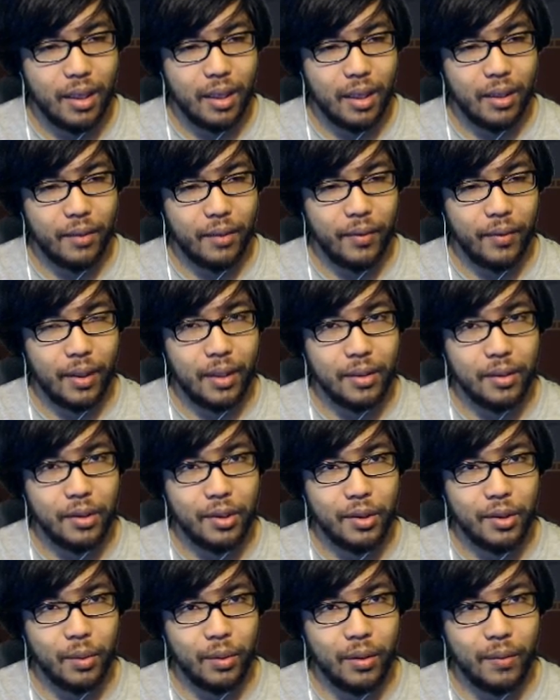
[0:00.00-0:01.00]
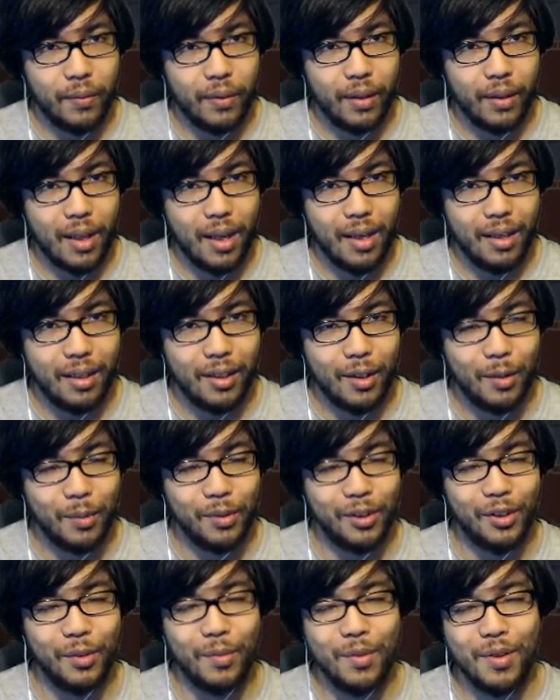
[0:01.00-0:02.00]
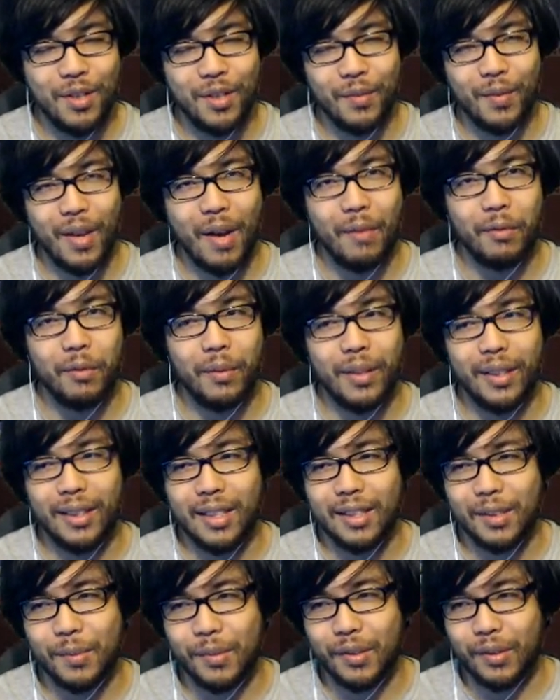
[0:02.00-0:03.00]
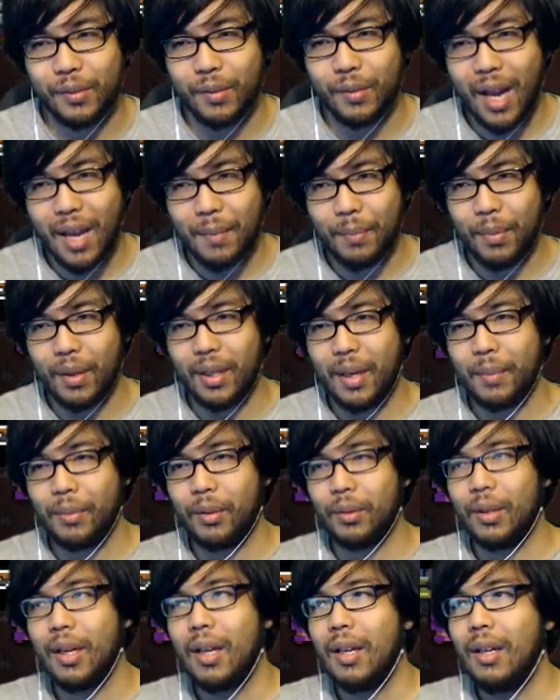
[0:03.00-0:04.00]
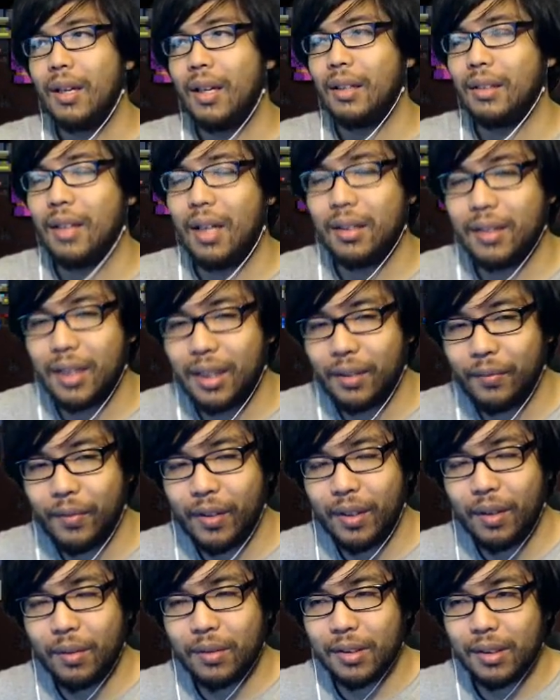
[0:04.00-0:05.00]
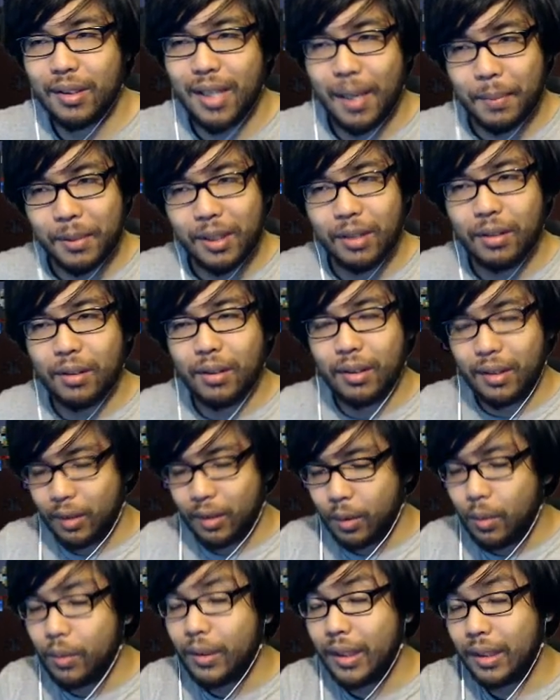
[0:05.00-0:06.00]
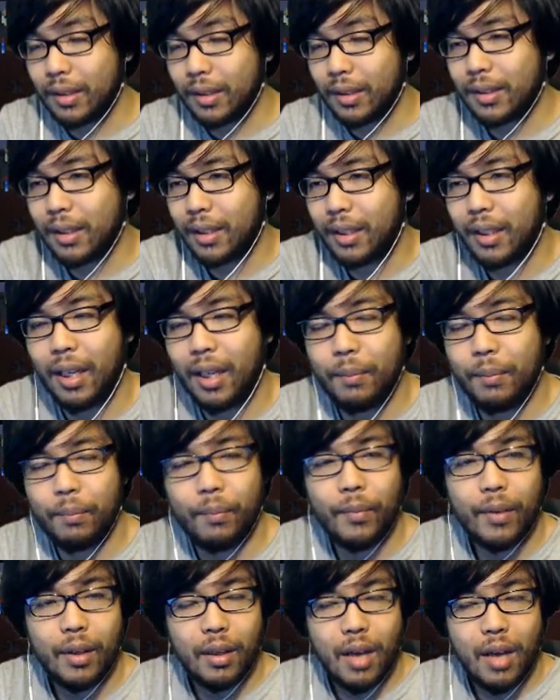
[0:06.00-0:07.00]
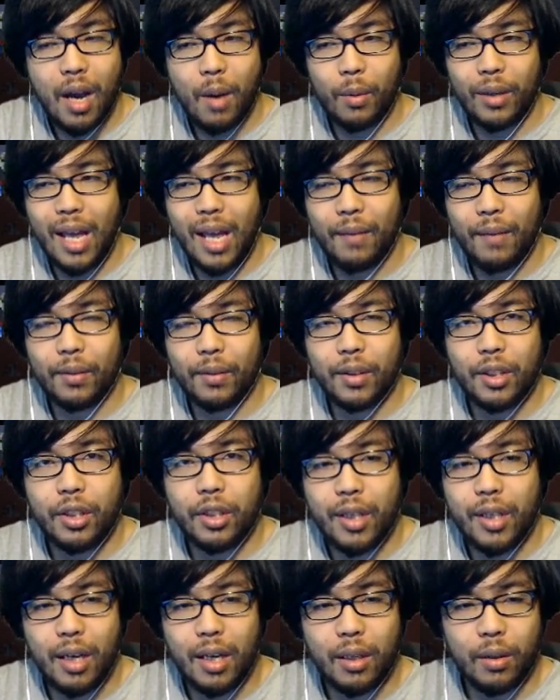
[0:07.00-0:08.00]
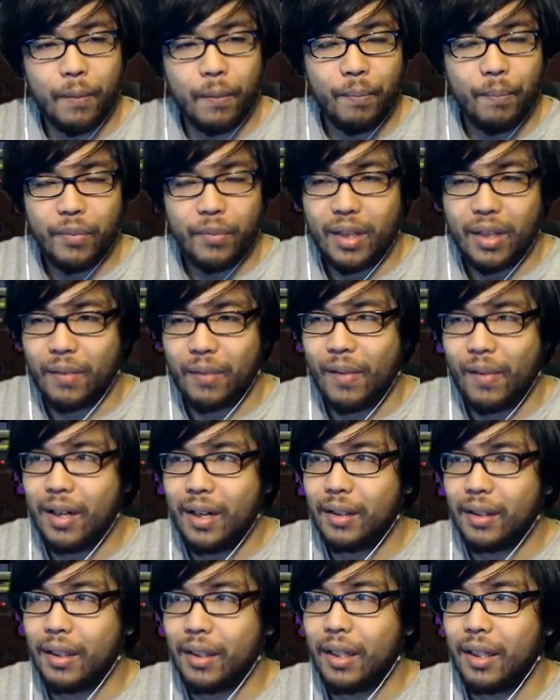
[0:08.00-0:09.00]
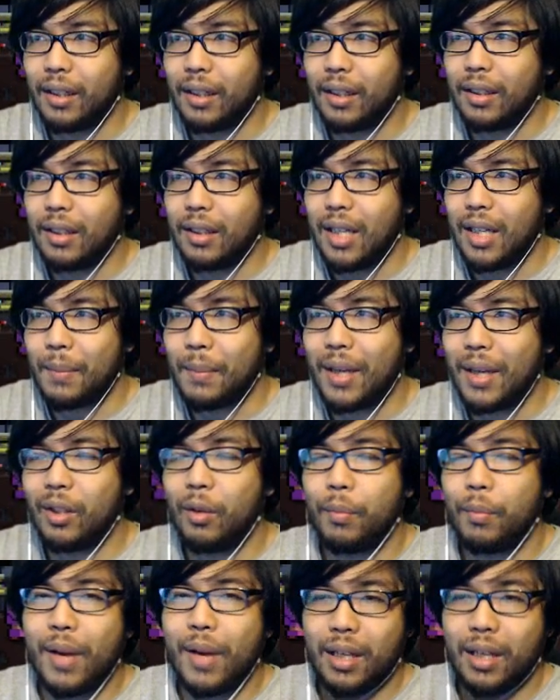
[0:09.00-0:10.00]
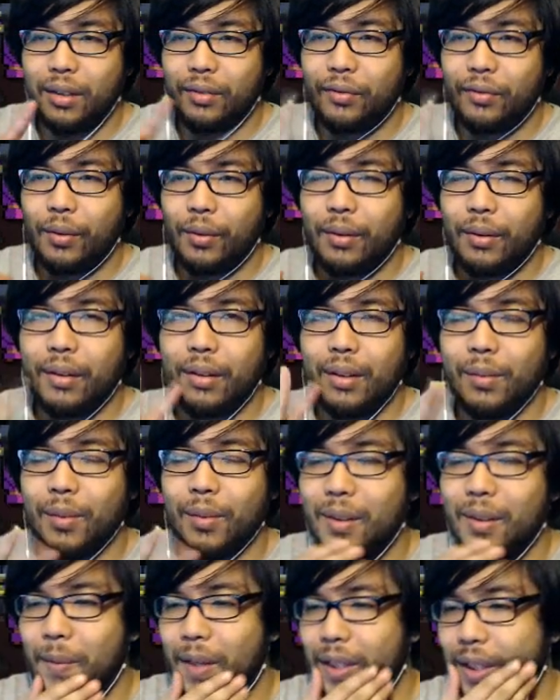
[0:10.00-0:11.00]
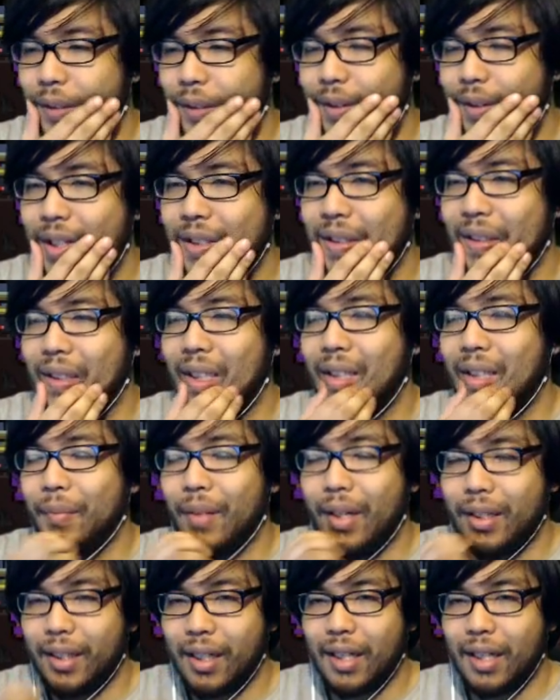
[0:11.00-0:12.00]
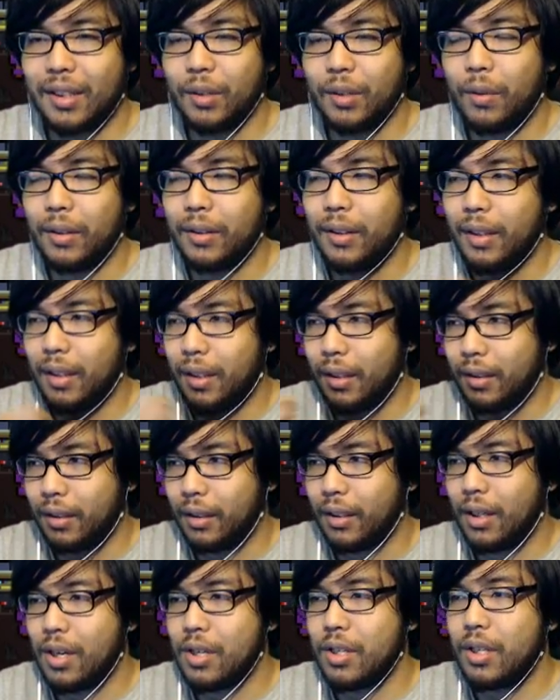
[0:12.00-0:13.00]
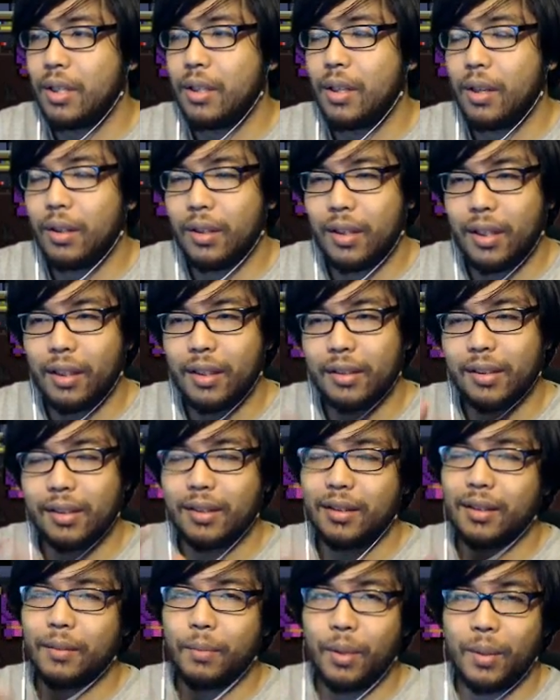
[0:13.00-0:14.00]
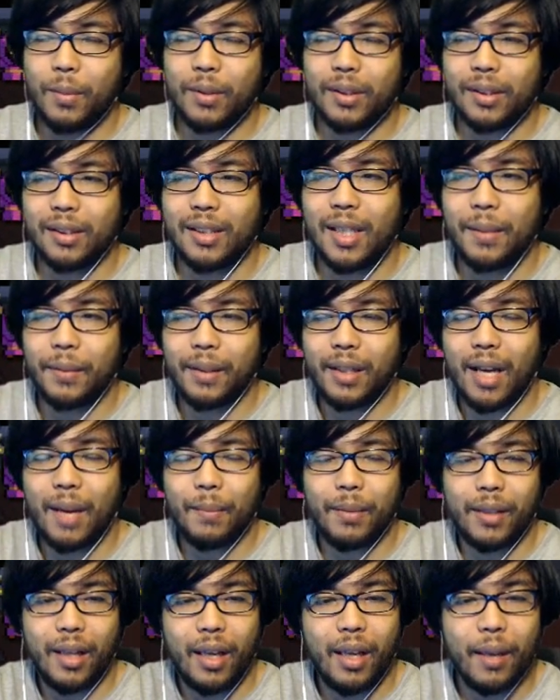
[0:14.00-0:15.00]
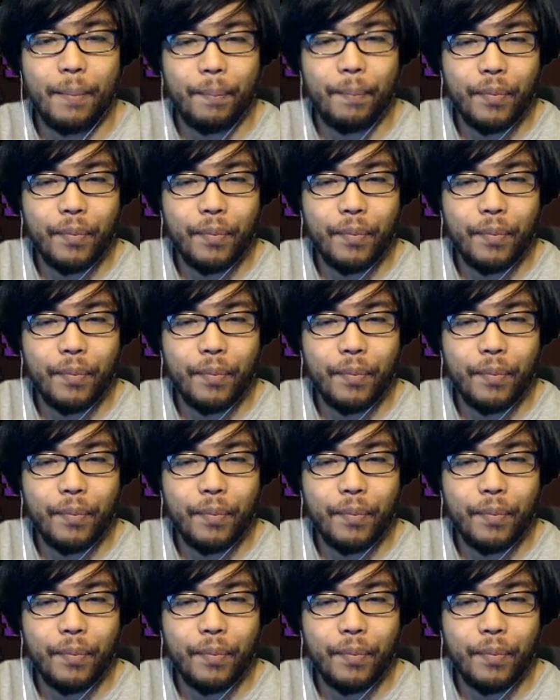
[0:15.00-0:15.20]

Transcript: if you guys enjoyed, leave a like, and also if you haven't already, hit that subscribe button. Upload a lot of daily videos. This absolutely looks like a game I would have on the channel. If anything, it might go back and forth with the Binding of Isaac, like Binding Isaac one day and the Gungeon the other day, because it's pretty much the same type of game.